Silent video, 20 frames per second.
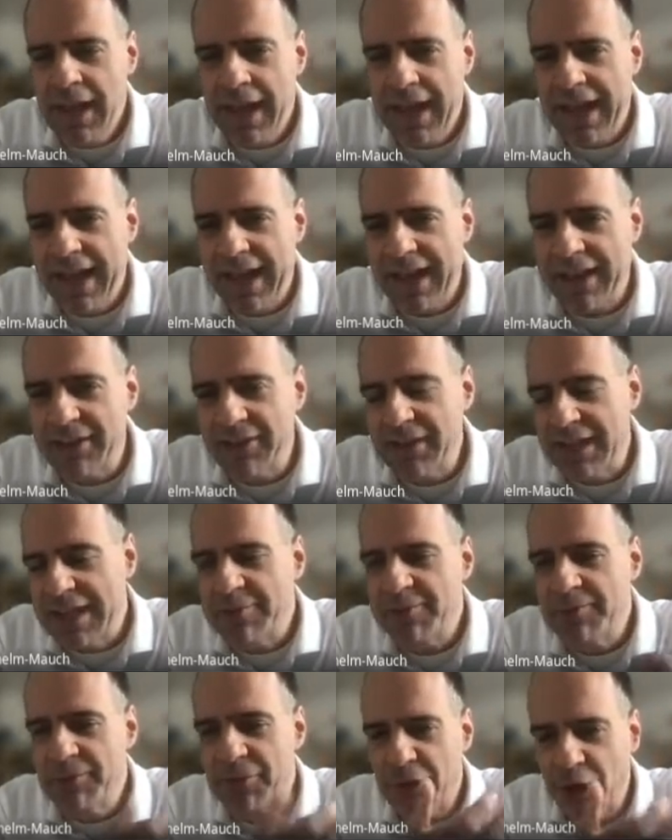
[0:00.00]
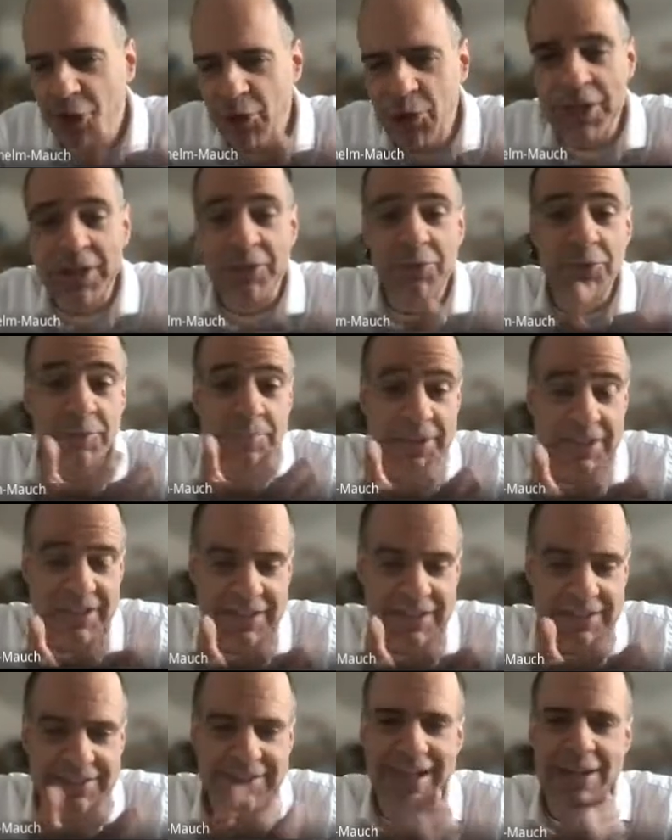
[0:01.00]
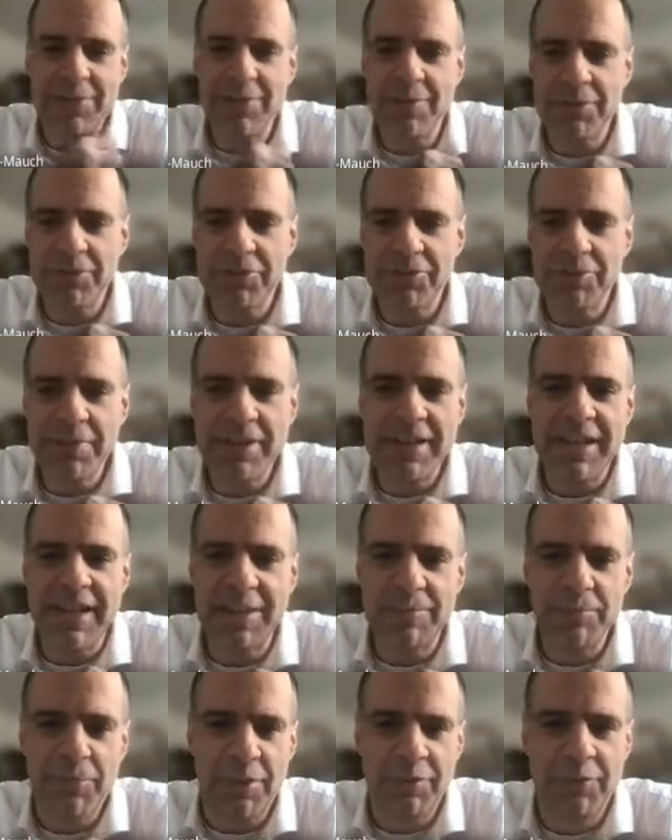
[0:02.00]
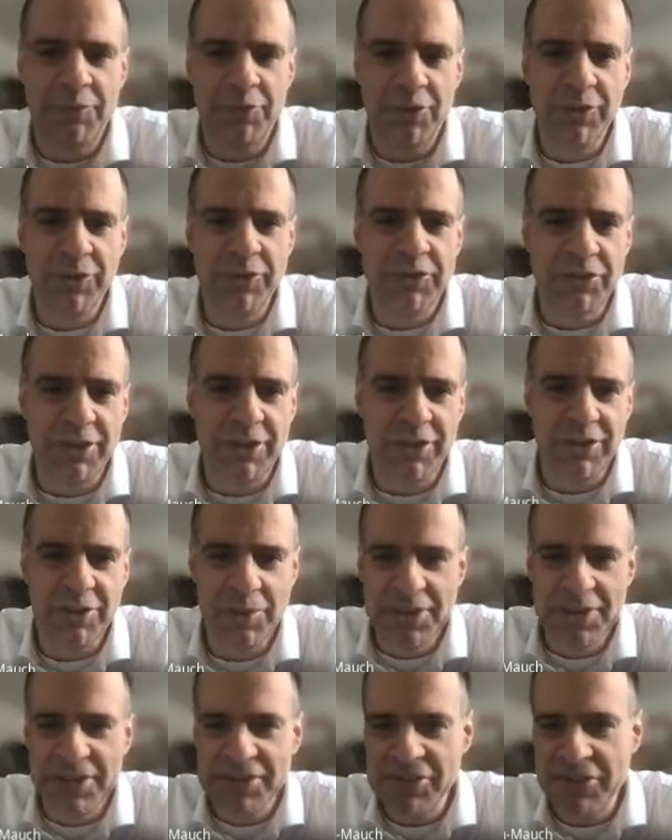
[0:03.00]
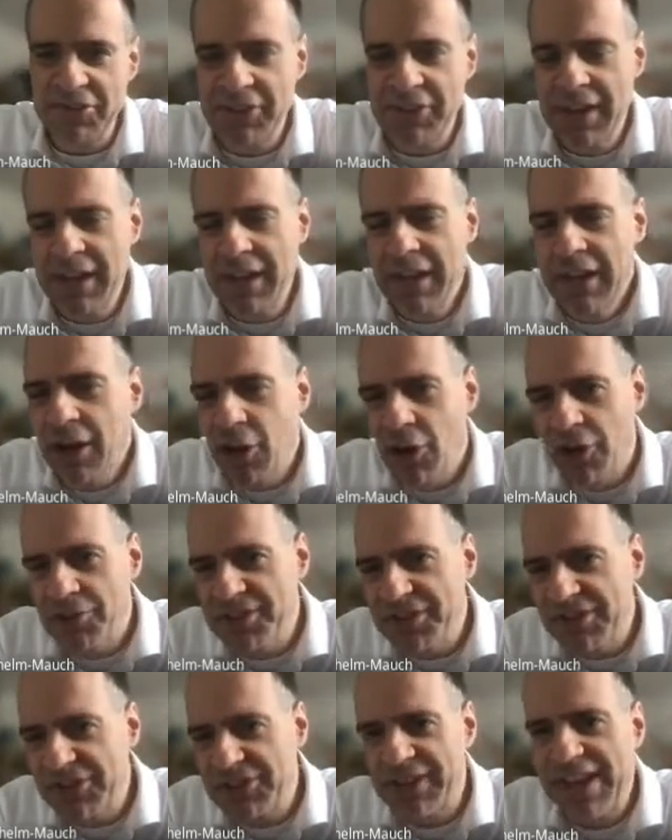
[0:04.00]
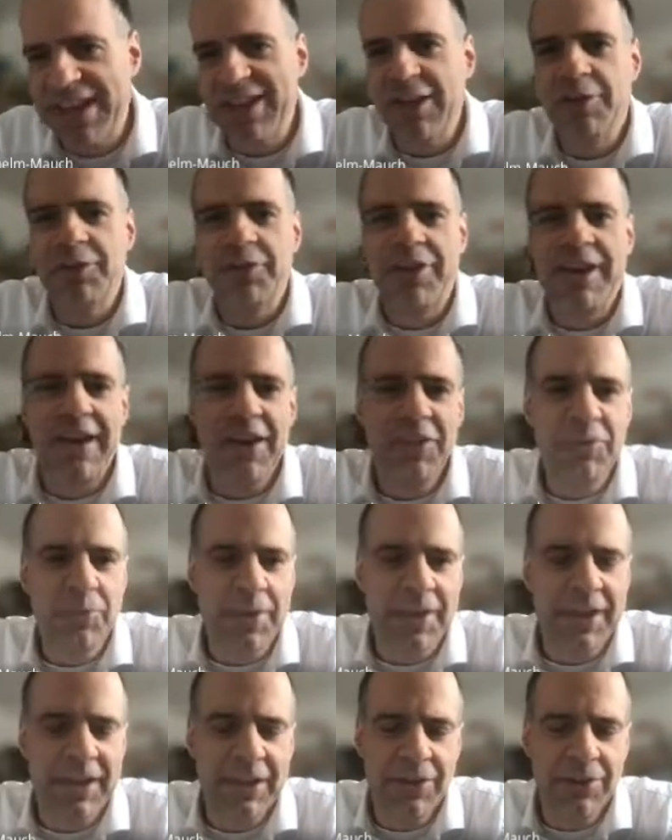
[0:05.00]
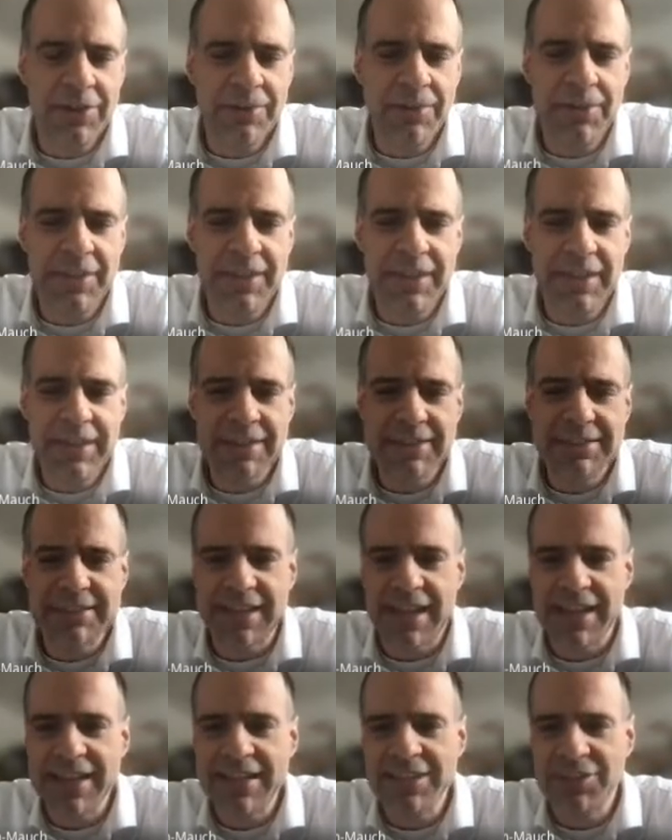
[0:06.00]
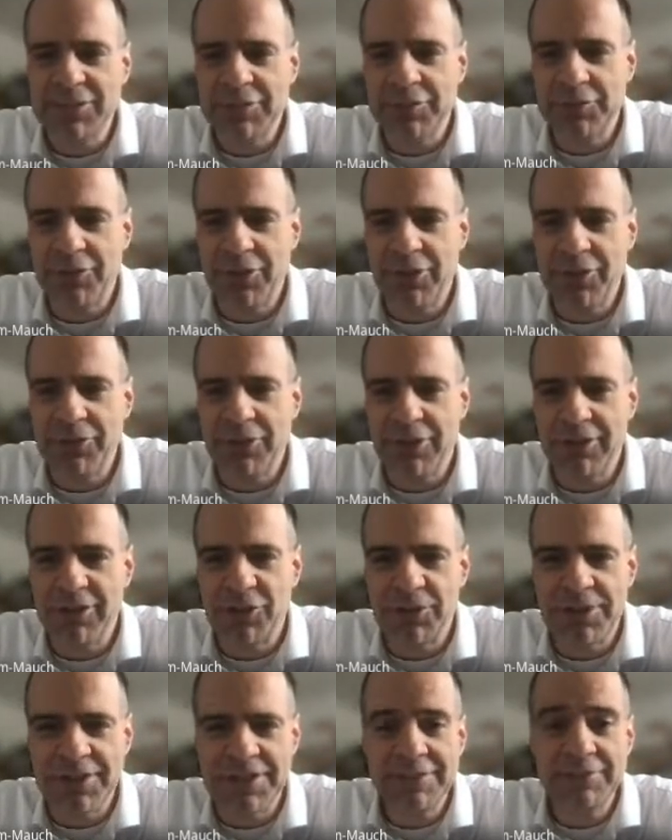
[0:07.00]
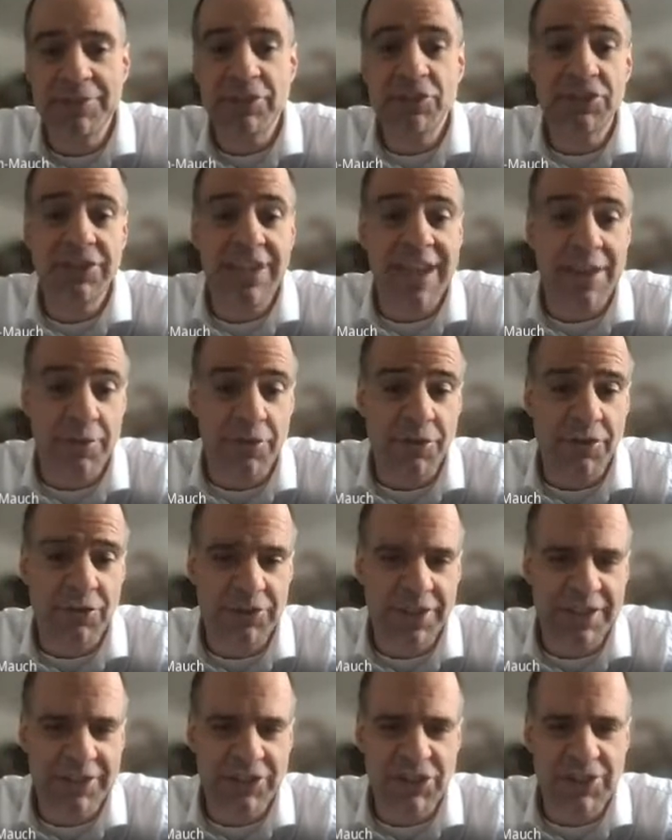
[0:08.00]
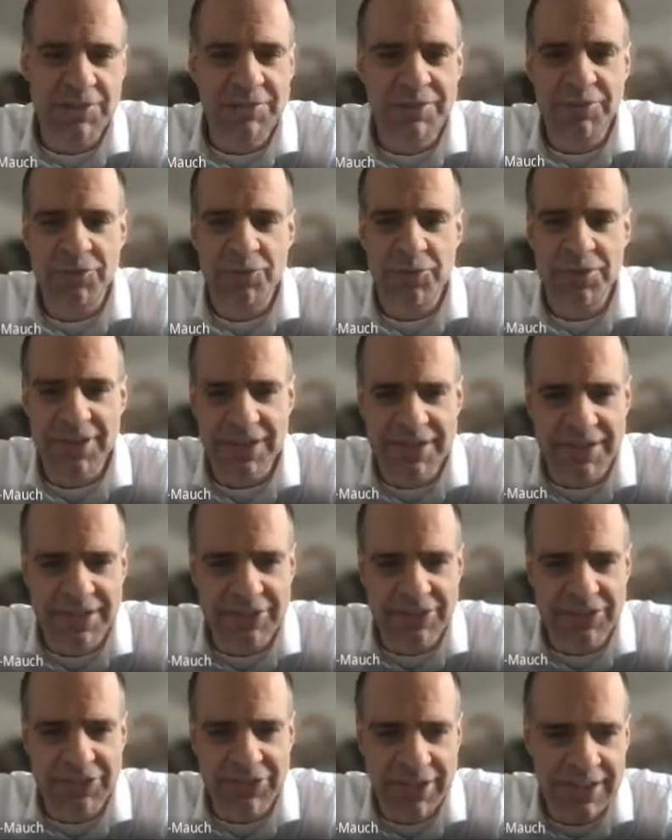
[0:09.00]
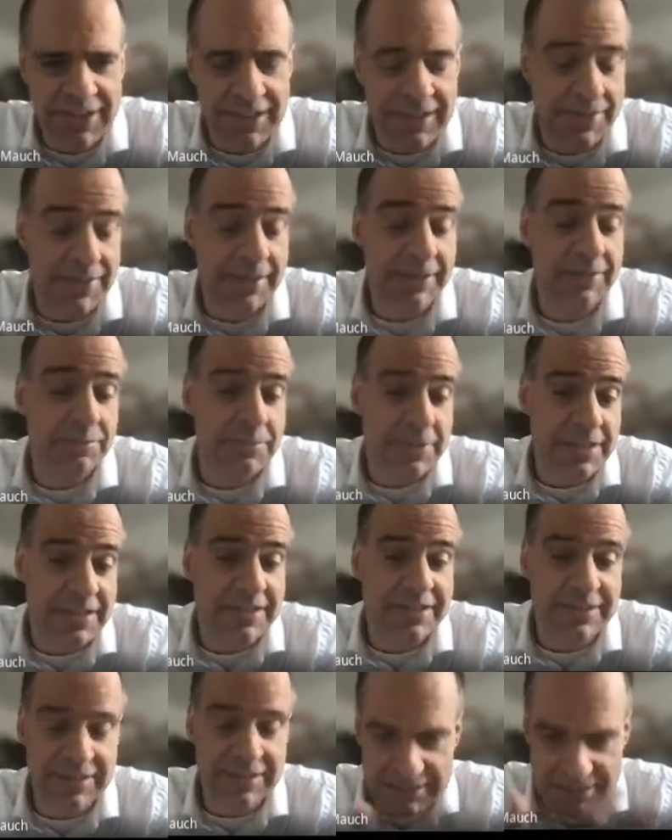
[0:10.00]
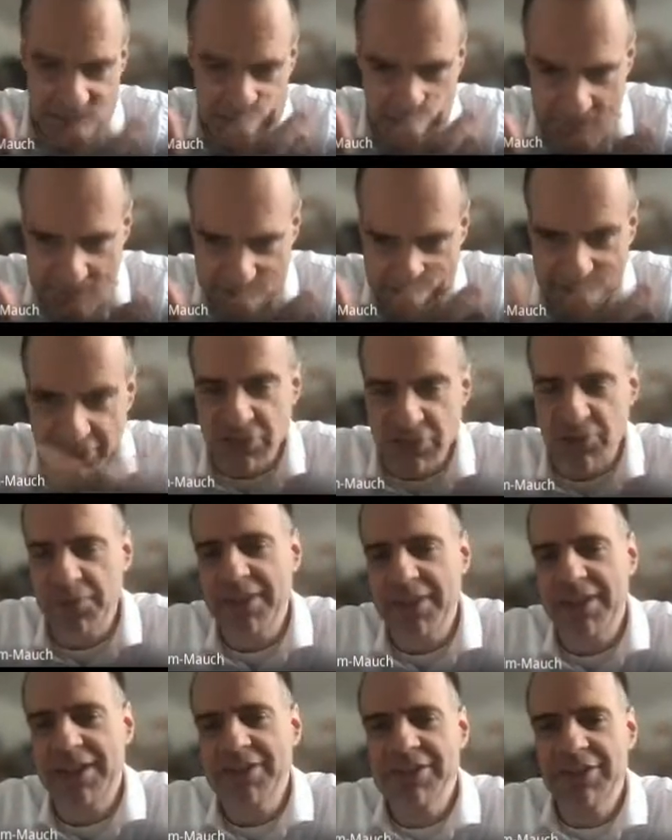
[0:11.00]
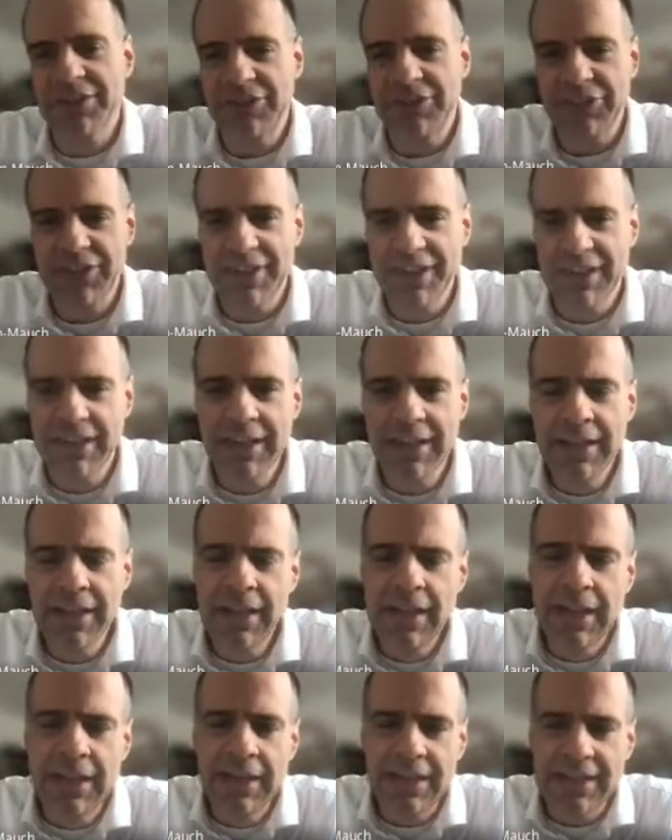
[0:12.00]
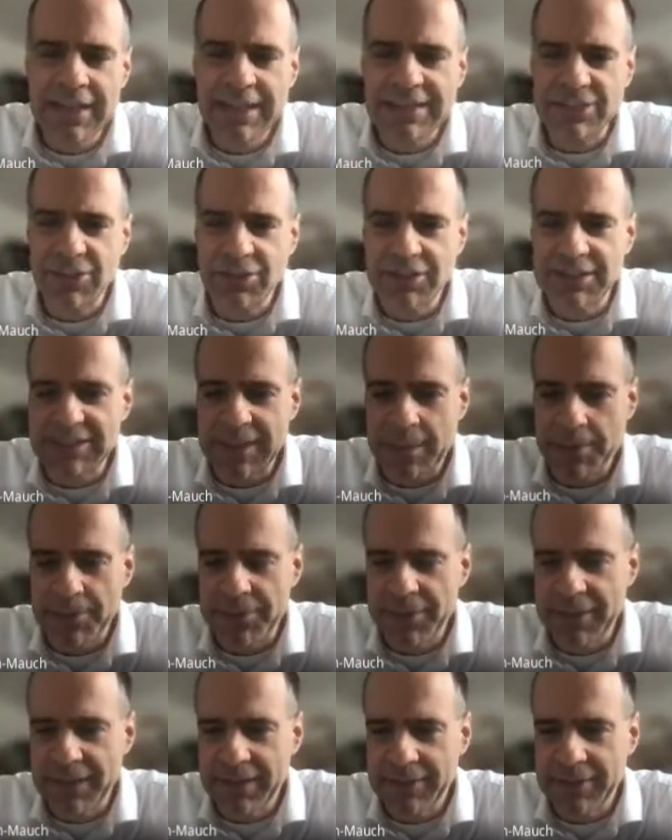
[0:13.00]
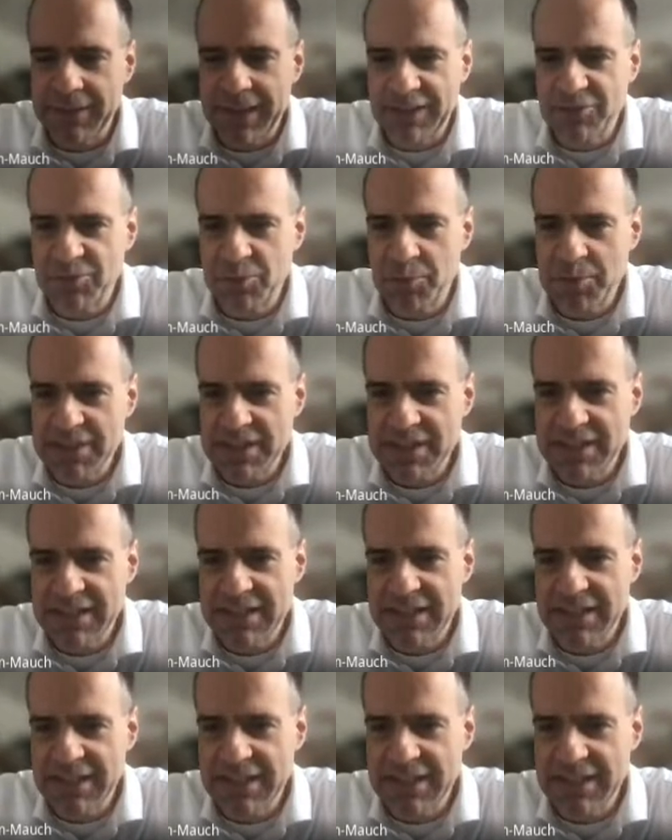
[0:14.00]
And even though it would be desirable to make it more fault tolerant, on this scale of hardware, the science of fault tolerance, which is error correction with redundancy, and that means substantial redundancy, is not something that we